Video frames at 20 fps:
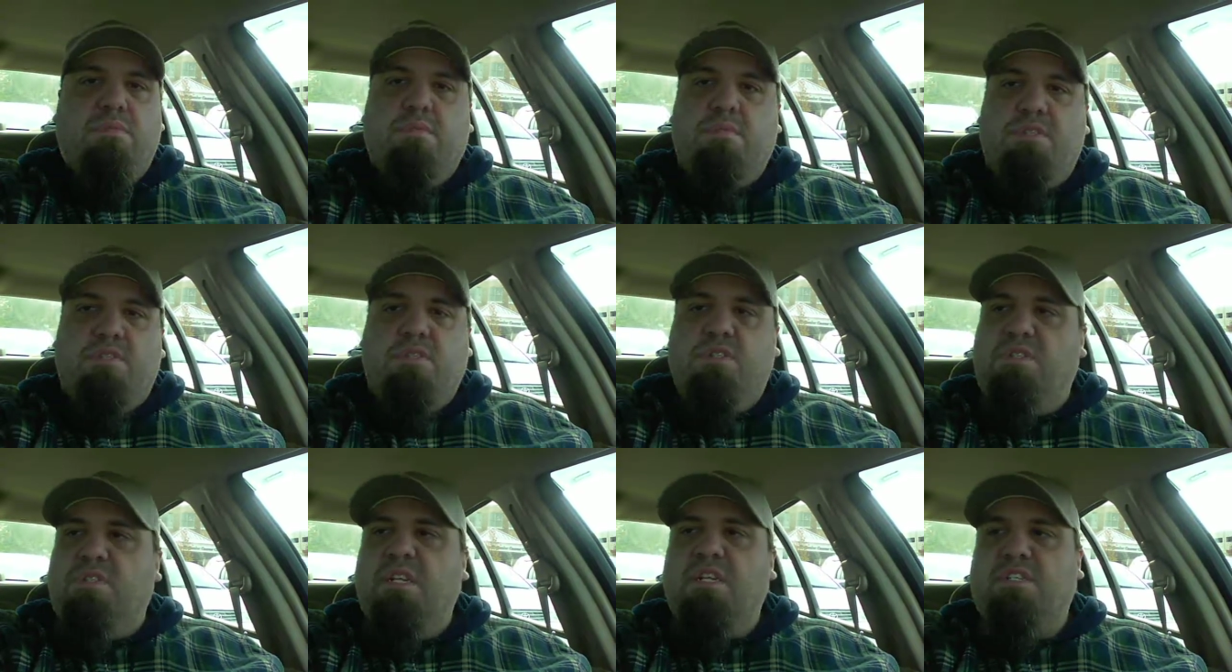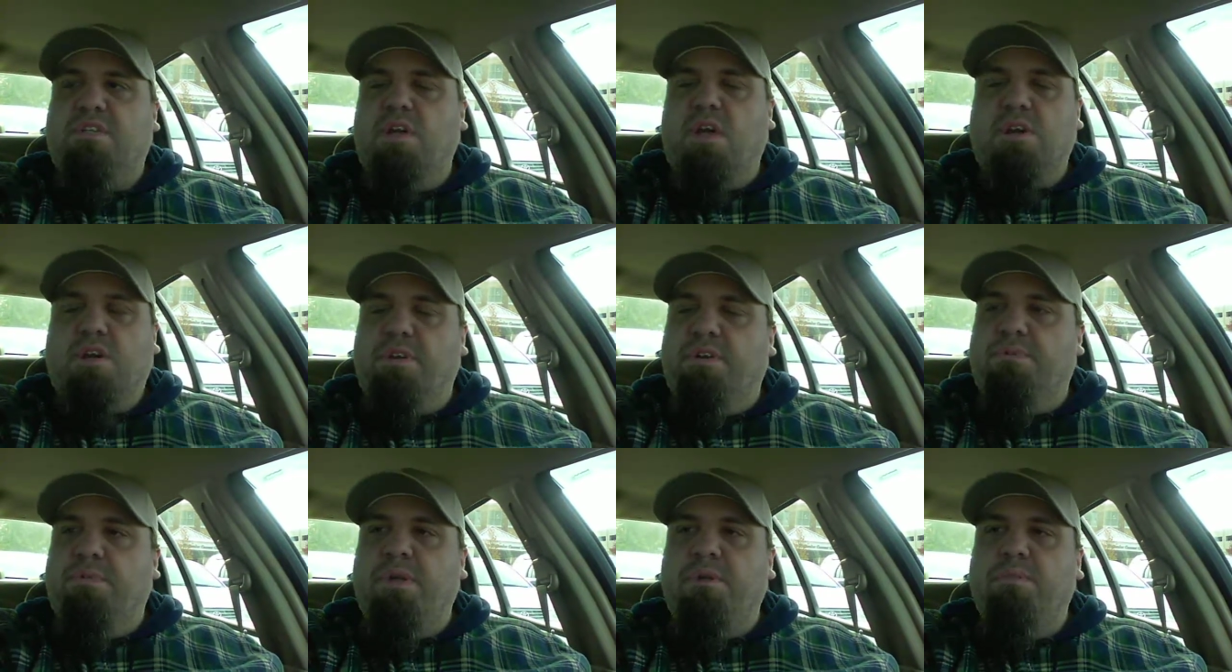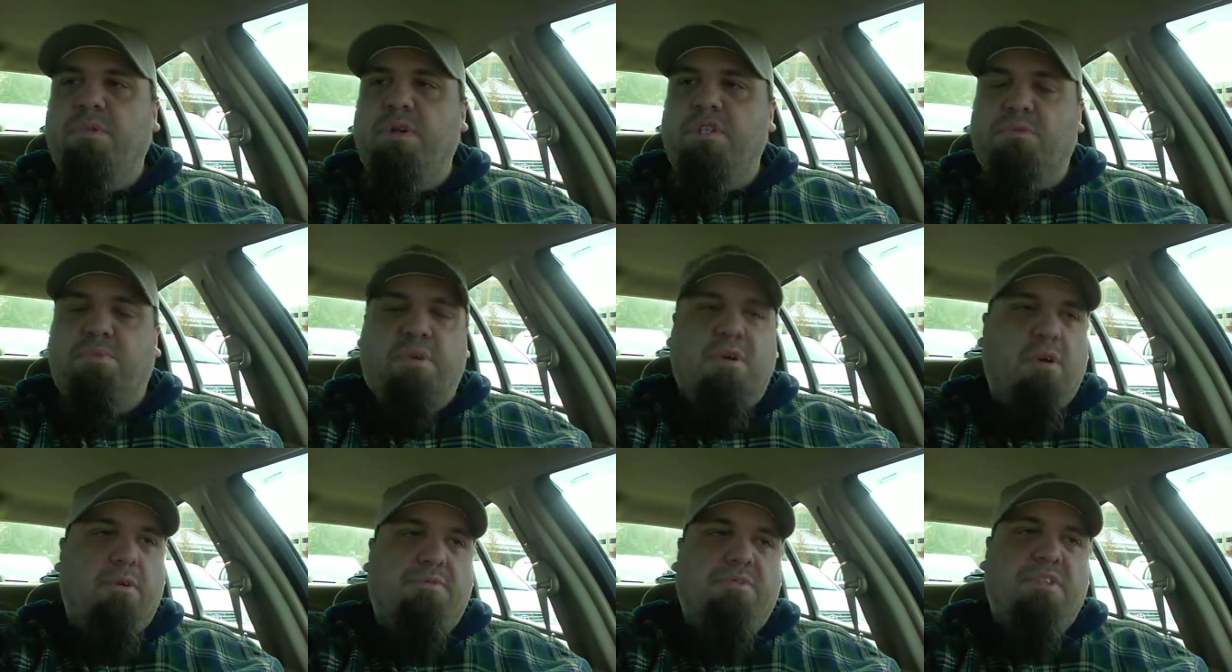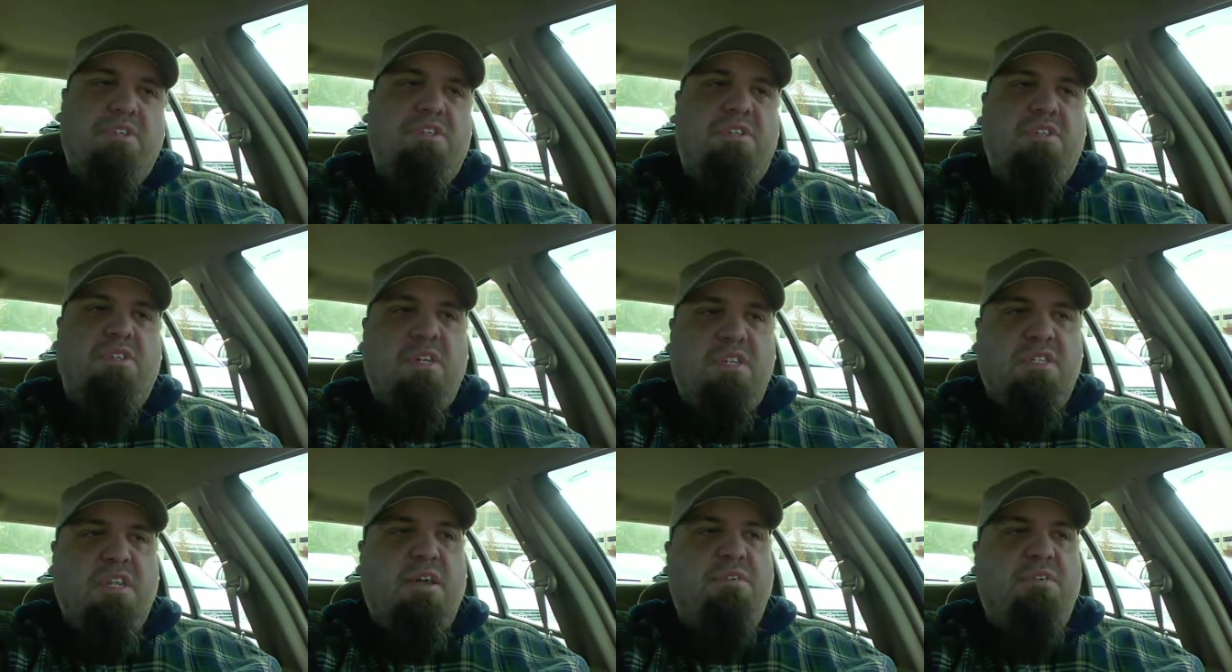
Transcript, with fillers: she's not talking to me much but hopefully she does